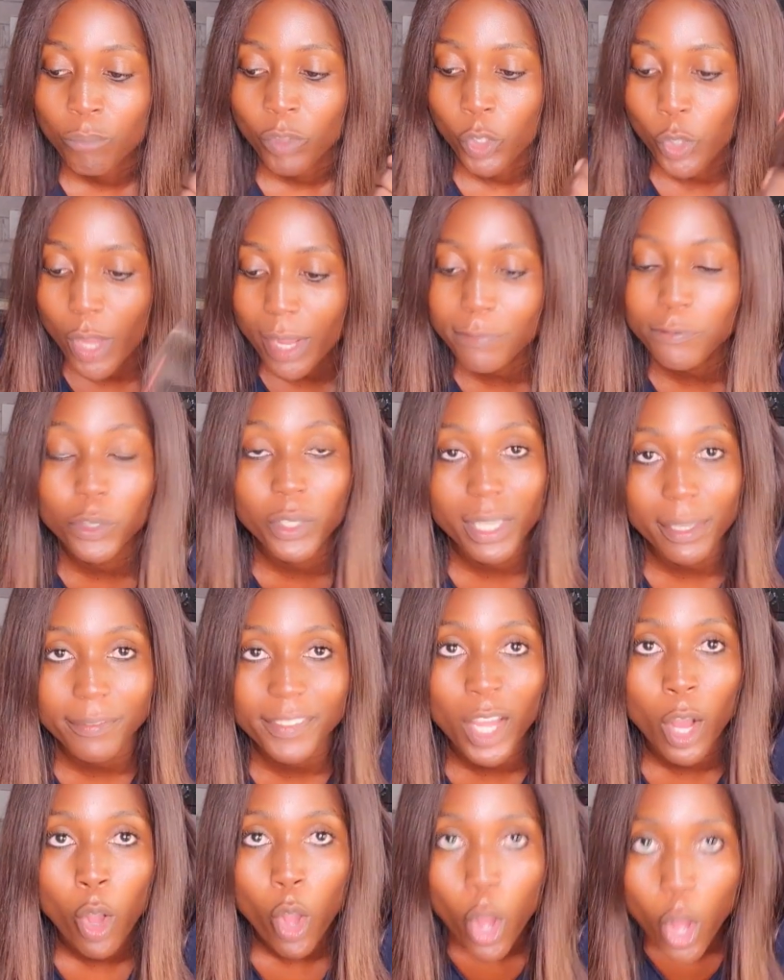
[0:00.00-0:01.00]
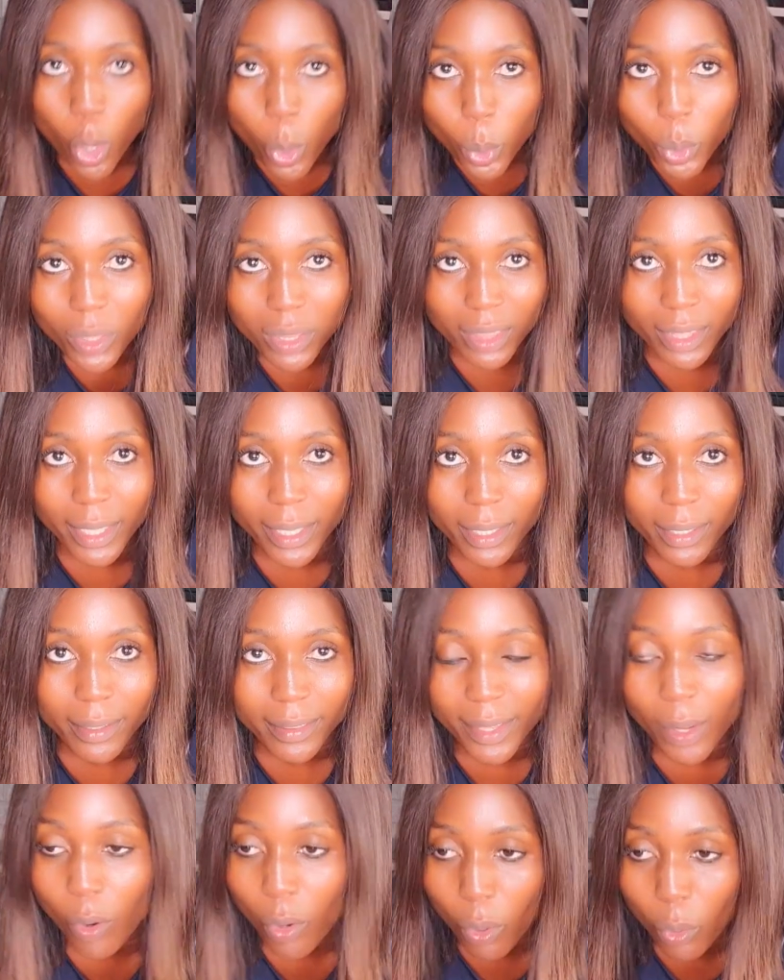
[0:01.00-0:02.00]
you have to give the whole
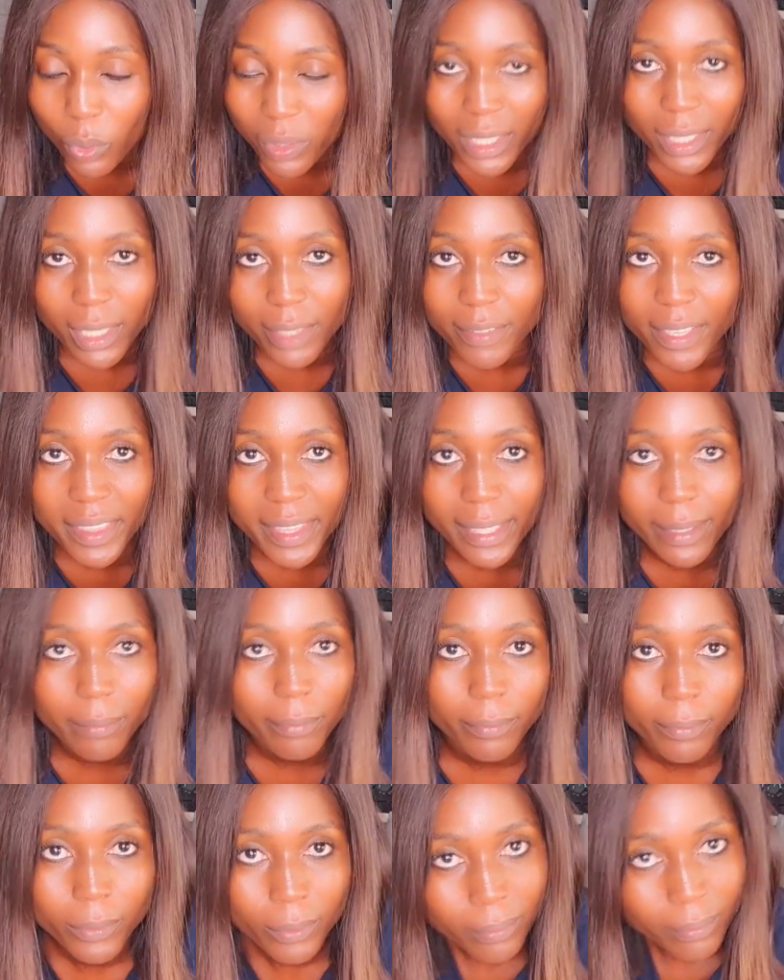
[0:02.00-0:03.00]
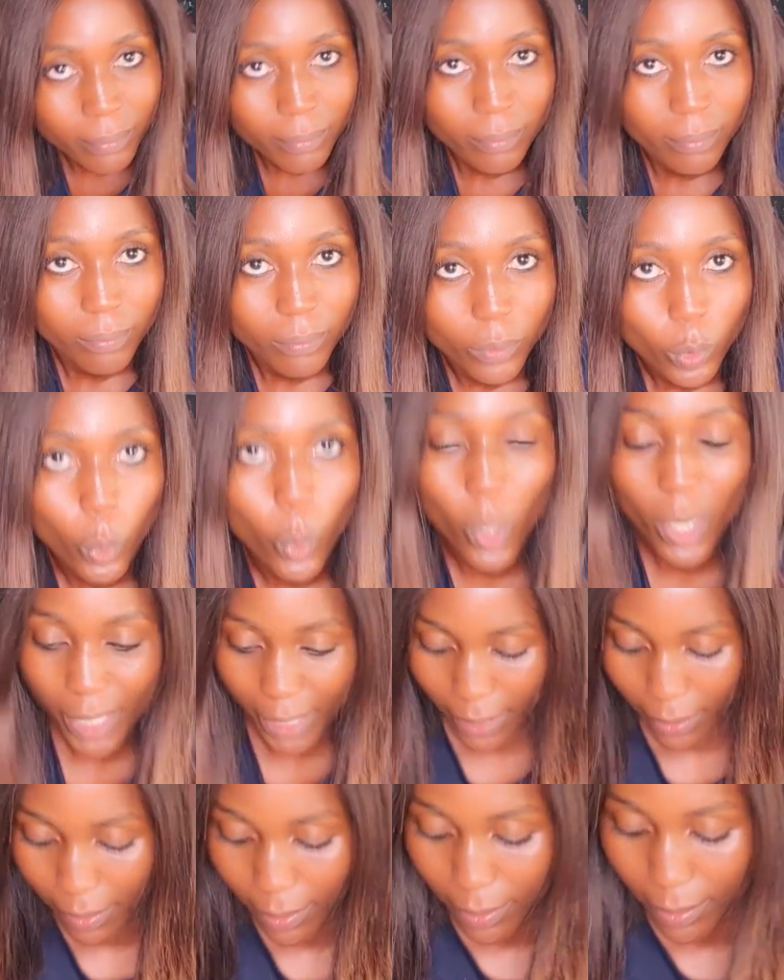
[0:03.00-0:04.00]
thing, even the
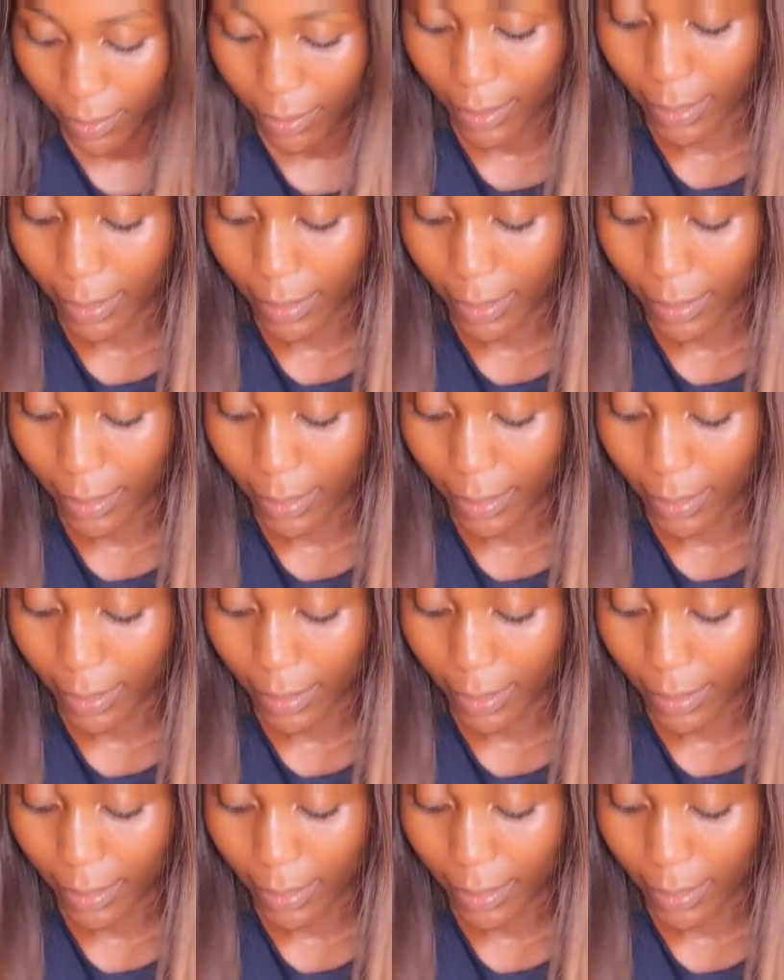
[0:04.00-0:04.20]
walkies.